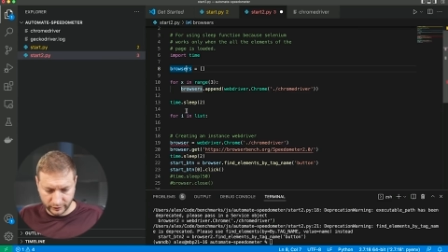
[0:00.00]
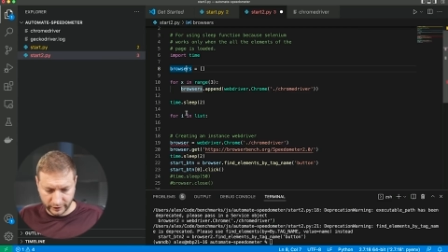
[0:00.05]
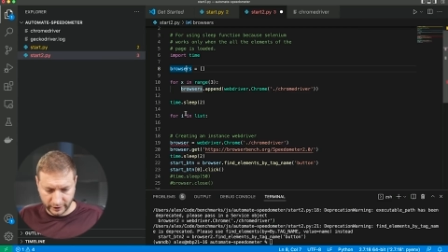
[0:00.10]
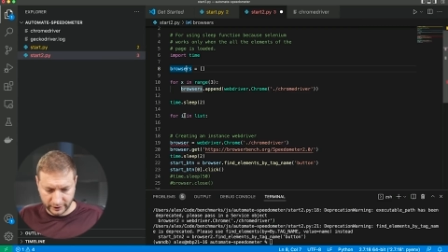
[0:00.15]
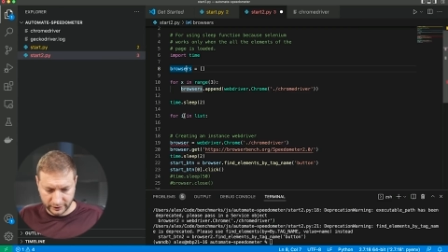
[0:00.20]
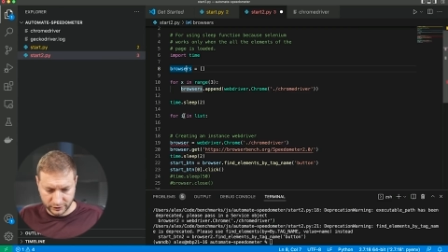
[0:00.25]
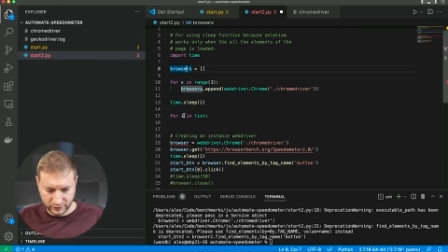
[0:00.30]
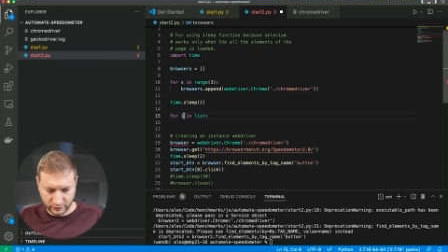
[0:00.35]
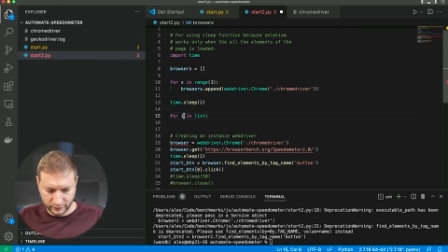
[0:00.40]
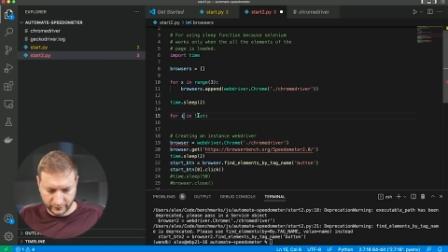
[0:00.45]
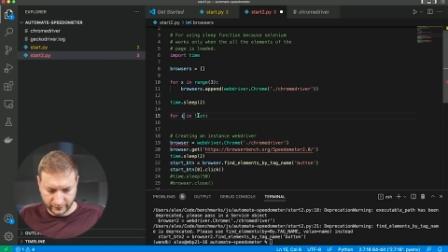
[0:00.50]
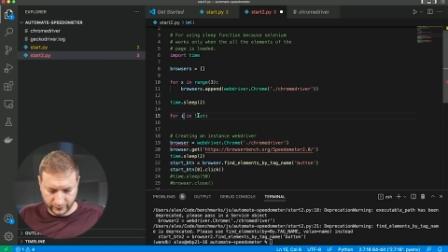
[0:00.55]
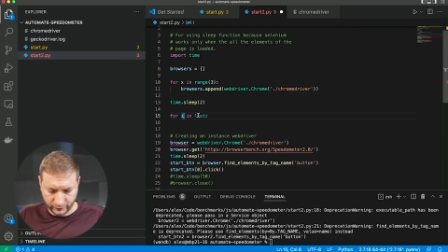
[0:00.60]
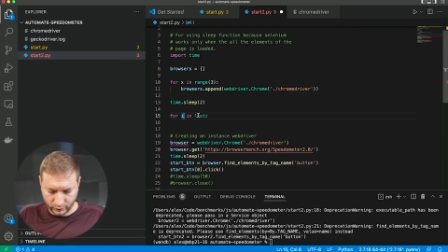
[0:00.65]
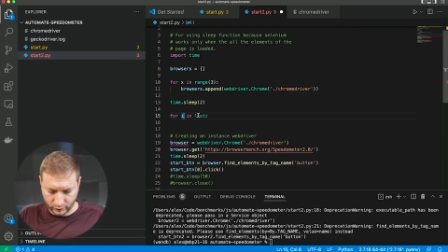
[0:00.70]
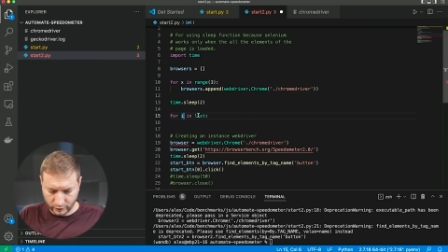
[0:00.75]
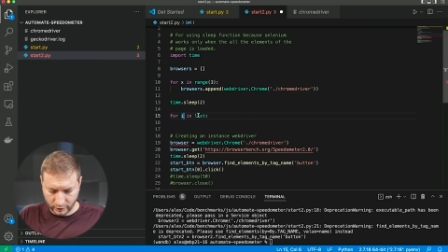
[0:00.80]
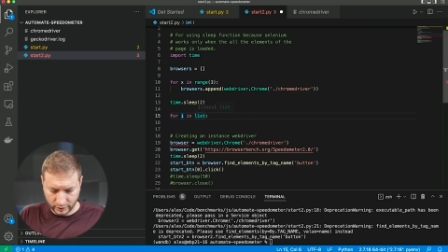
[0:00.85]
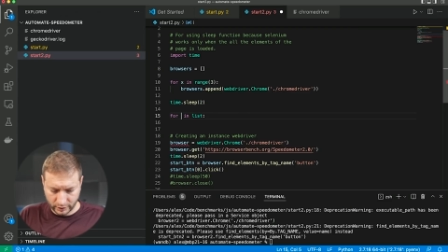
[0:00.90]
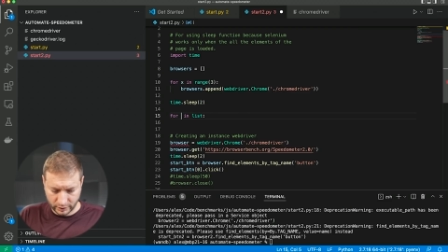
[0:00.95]
Okay, so
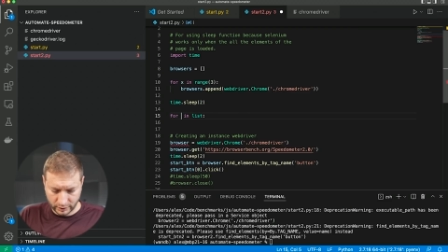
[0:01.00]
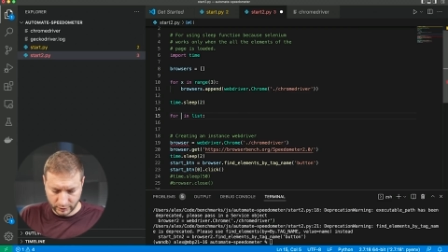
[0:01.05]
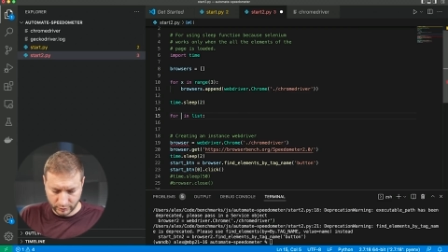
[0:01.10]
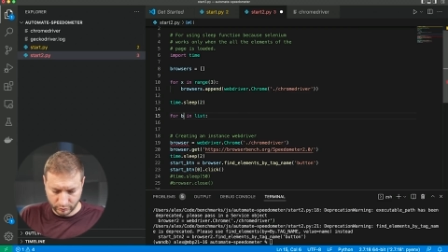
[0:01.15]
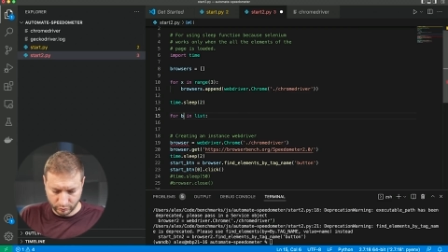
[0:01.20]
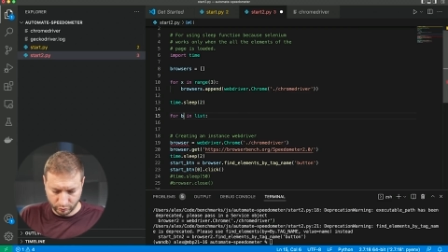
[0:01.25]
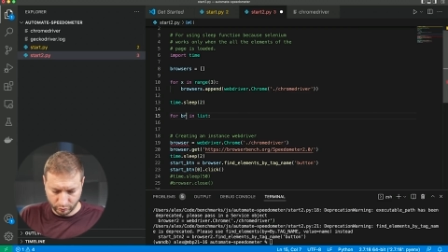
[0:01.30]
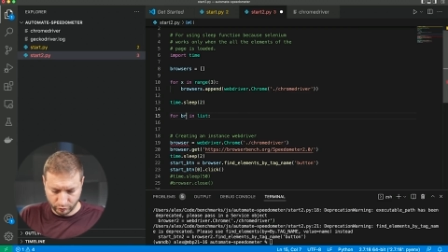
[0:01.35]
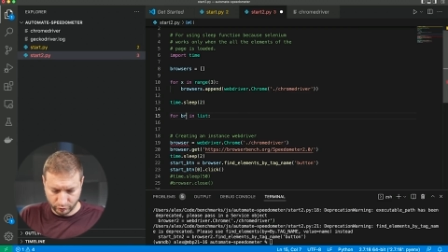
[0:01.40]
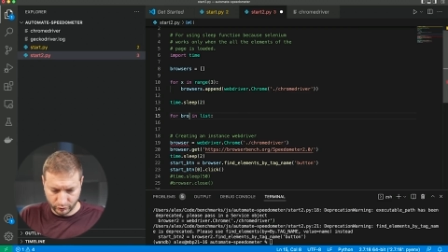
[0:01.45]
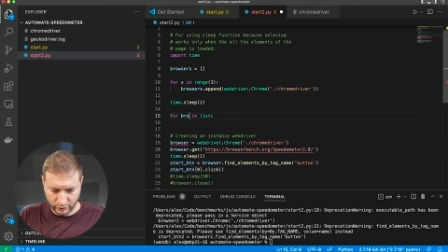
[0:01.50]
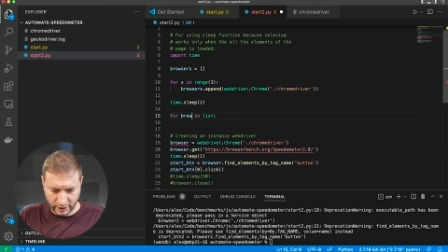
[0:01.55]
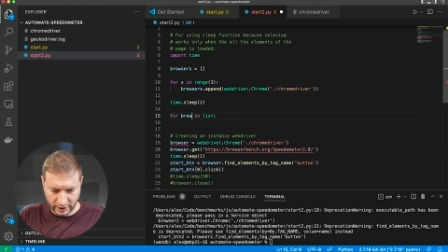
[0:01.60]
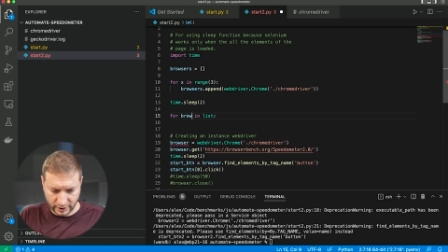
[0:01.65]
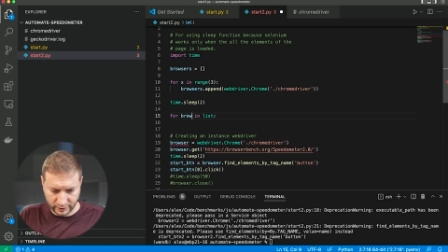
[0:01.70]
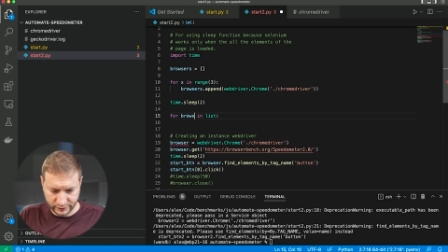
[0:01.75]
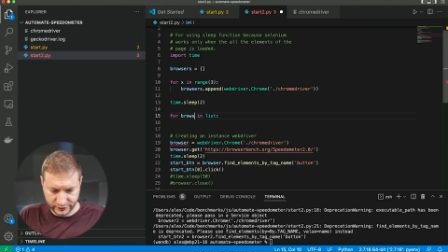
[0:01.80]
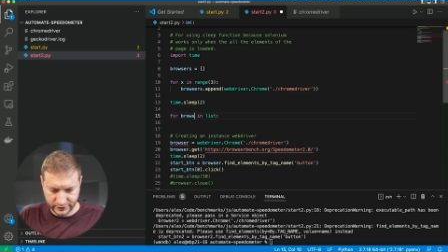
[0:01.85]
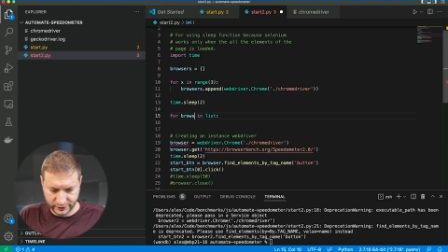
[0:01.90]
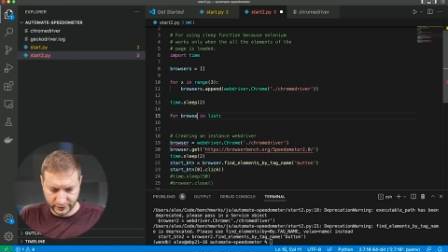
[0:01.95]
for
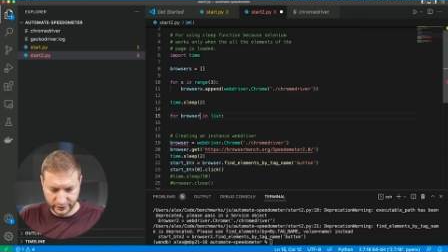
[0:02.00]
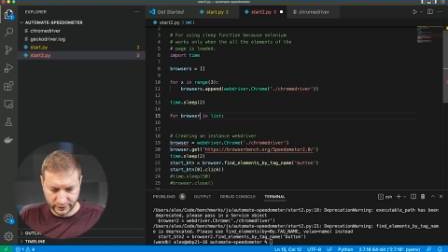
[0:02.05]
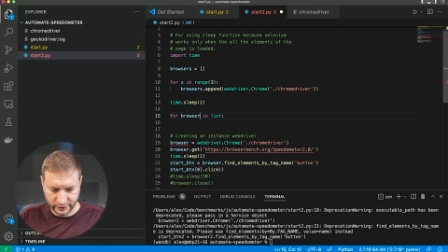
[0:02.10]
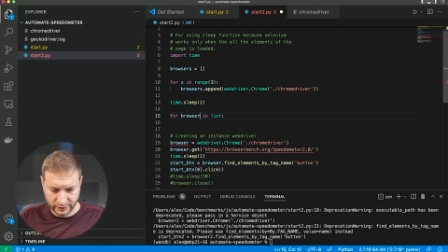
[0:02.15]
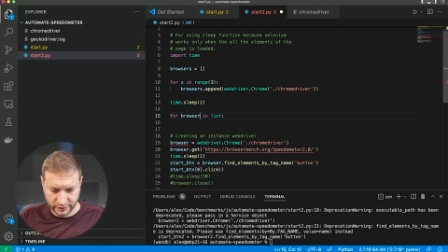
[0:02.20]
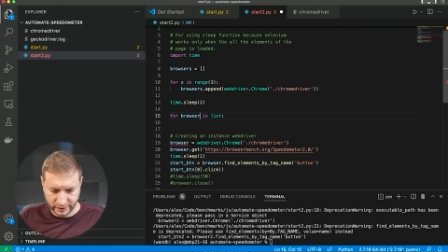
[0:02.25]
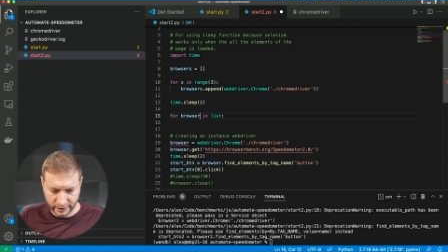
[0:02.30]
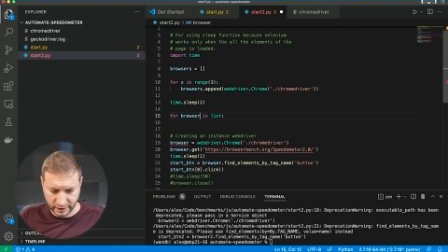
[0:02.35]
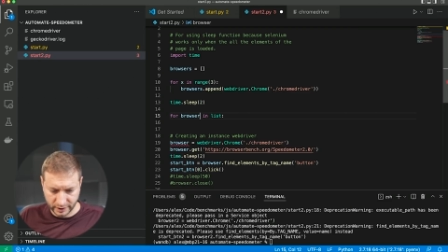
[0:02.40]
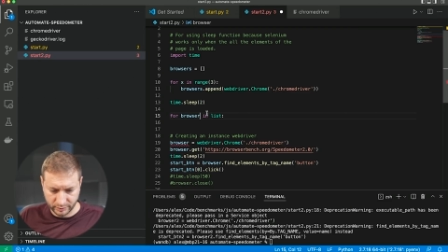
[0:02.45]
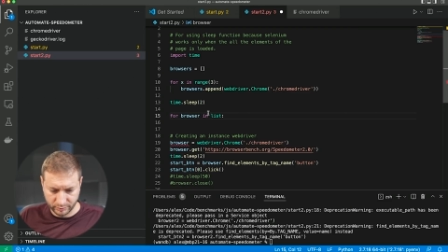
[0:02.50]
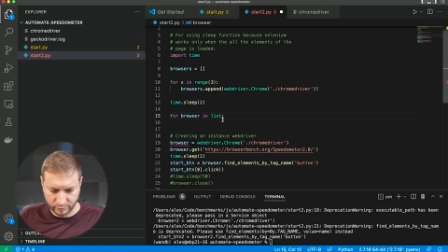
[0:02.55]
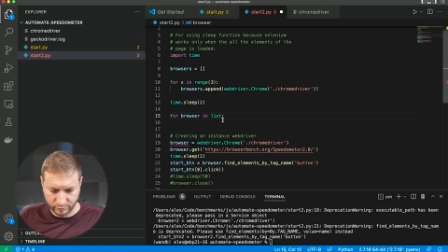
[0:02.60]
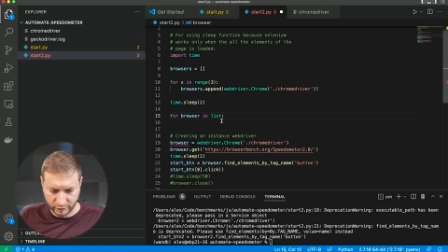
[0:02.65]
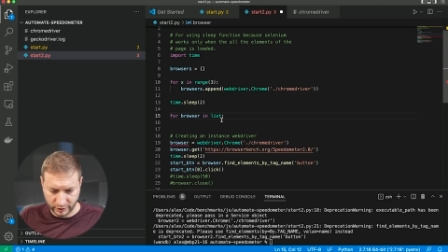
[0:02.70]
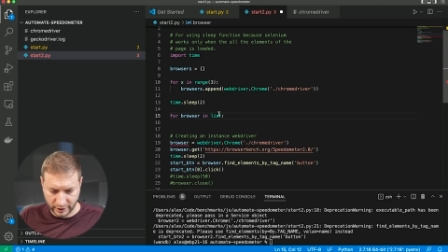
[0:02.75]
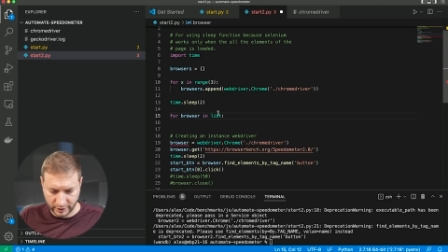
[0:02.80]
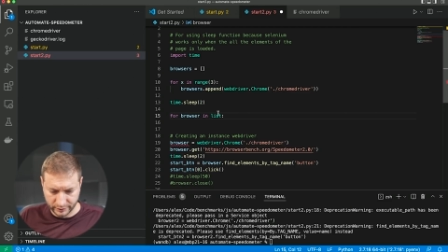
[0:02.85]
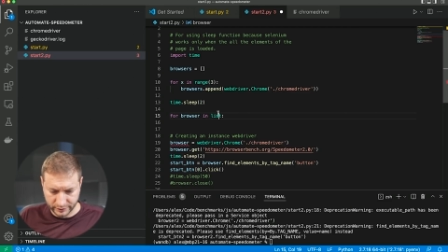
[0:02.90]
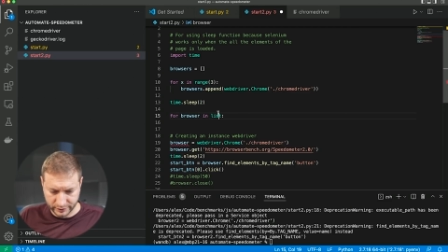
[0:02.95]
browser, in
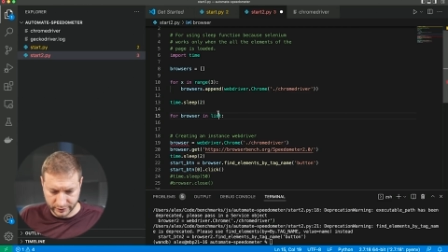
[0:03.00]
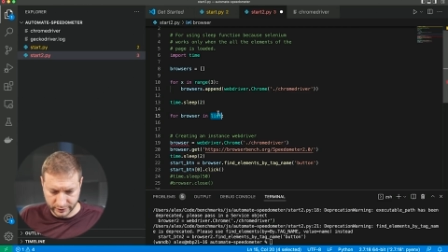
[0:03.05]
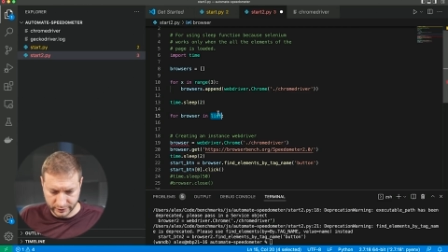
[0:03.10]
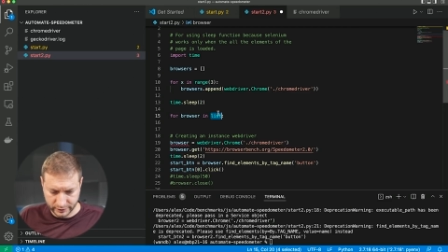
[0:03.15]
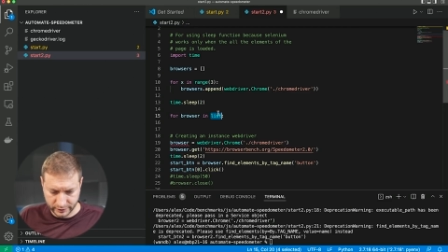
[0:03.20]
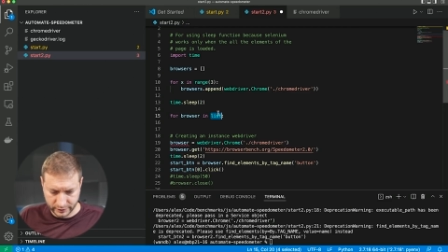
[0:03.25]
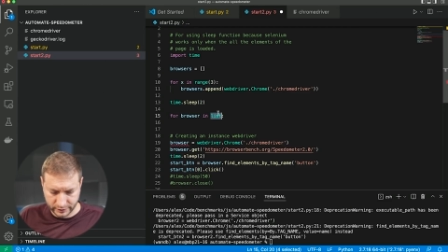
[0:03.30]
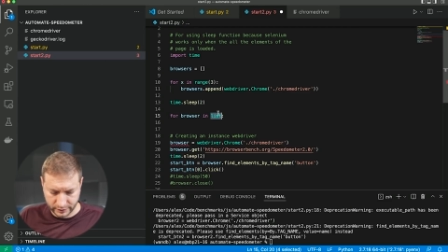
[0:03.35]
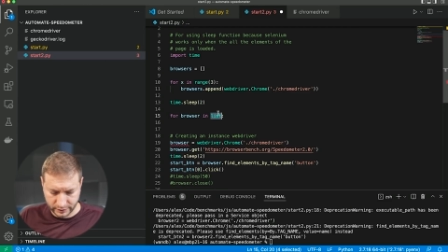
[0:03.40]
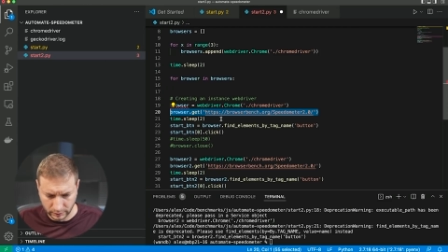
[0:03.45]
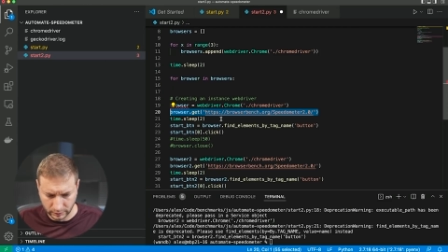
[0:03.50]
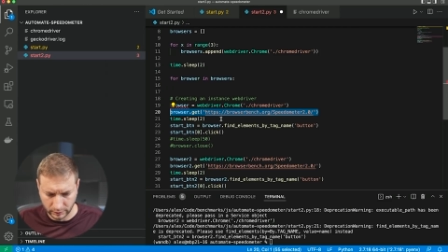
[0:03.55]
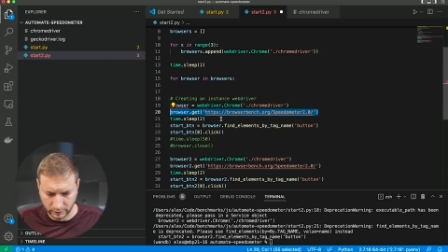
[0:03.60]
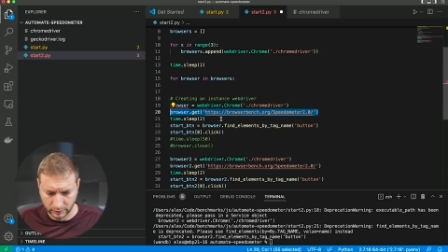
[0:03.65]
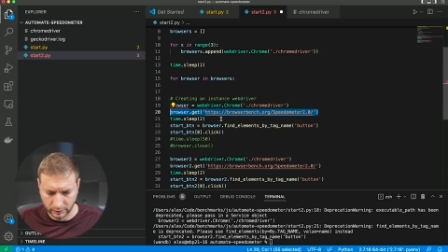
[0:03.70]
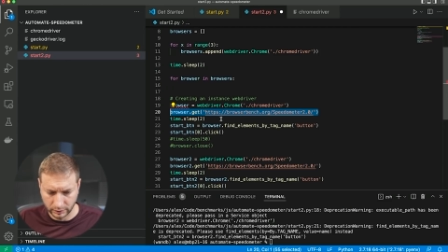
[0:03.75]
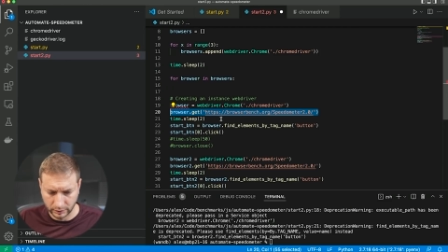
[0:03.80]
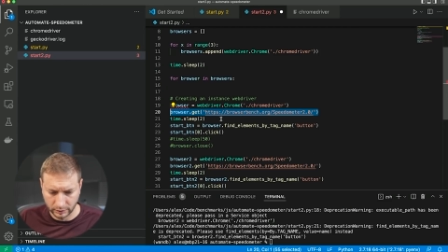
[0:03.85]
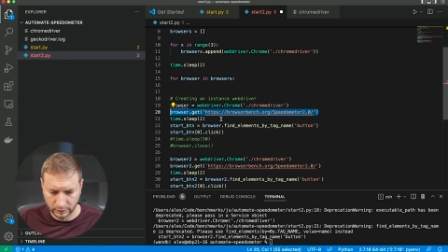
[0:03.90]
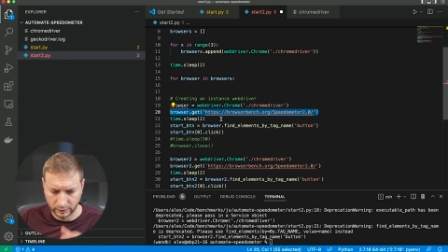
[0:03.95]
browsers,
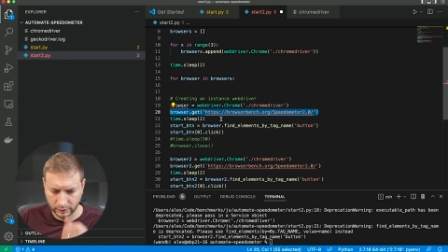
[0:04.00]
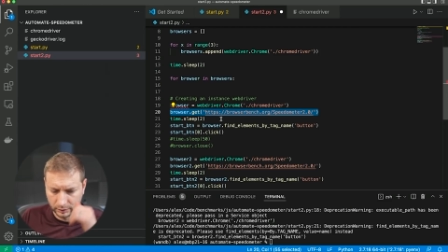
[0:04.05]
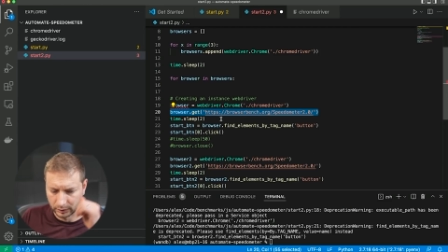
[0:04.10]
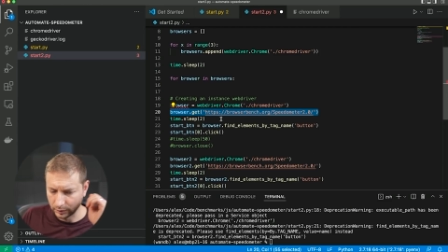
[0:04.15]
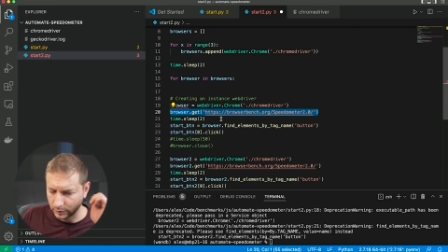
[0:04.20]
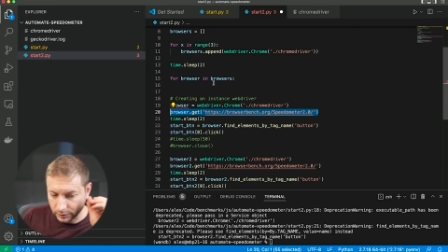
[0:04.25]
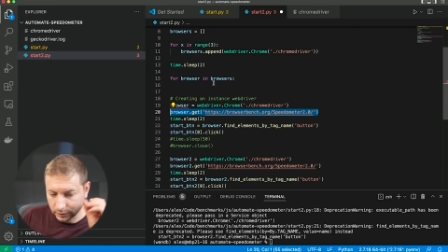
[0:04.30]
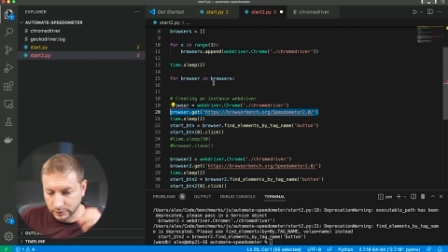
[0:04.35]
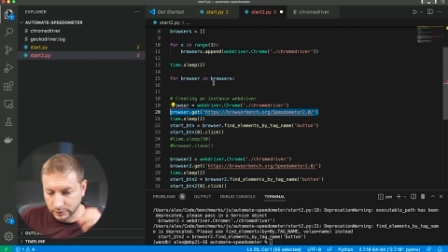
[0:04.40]
oh,